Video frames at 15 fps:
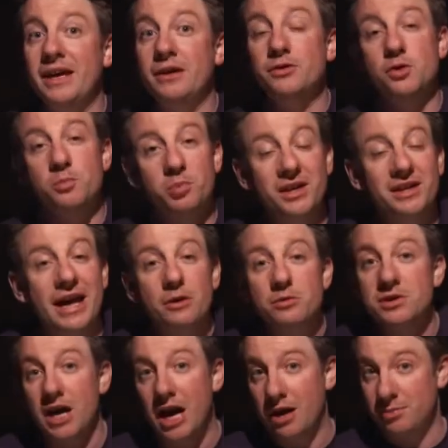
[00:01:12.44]

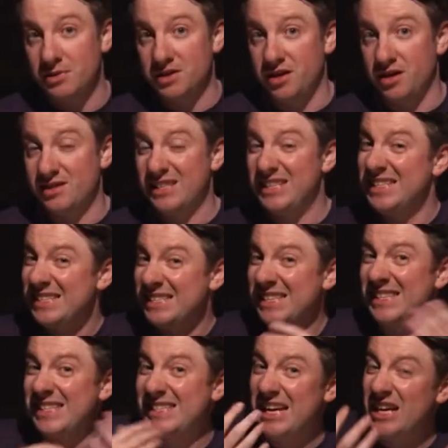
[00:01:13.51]
out carbon dioxide. It is a
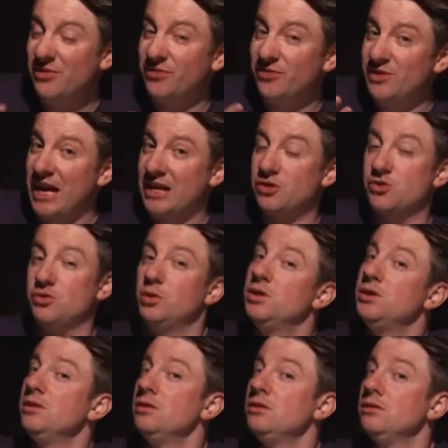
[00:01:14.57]
safe,
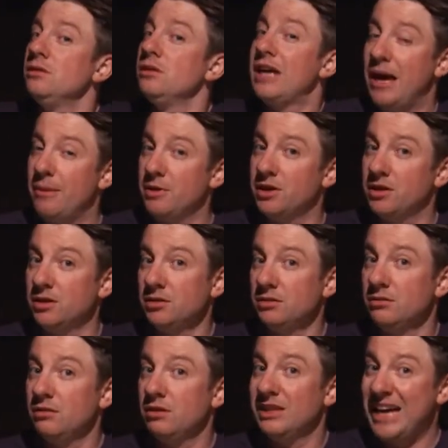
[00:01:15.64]
natural chemical
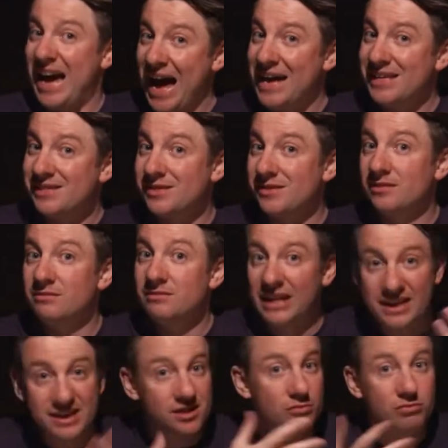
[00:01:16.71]
gas that
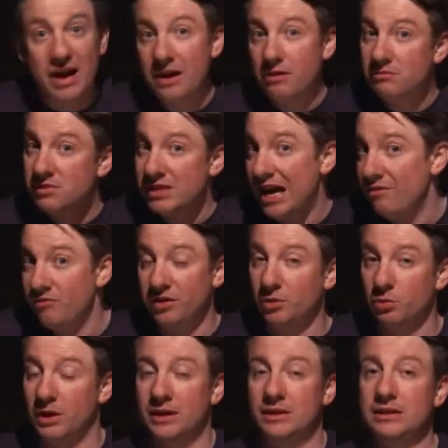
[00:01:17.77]
is around
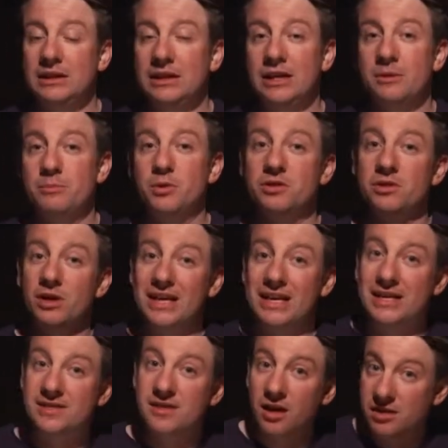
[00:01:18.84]
everywhere. But it
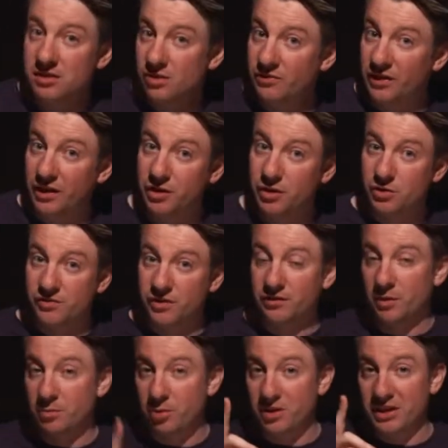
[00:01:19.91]
is also very useful
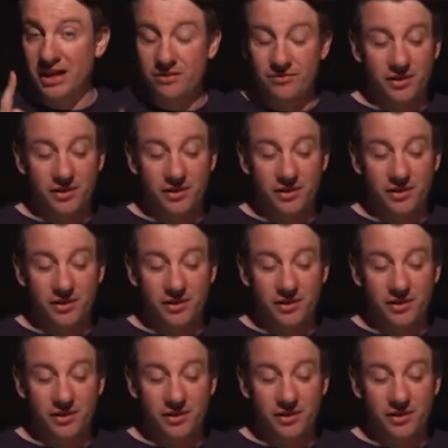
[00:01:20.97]
for putting out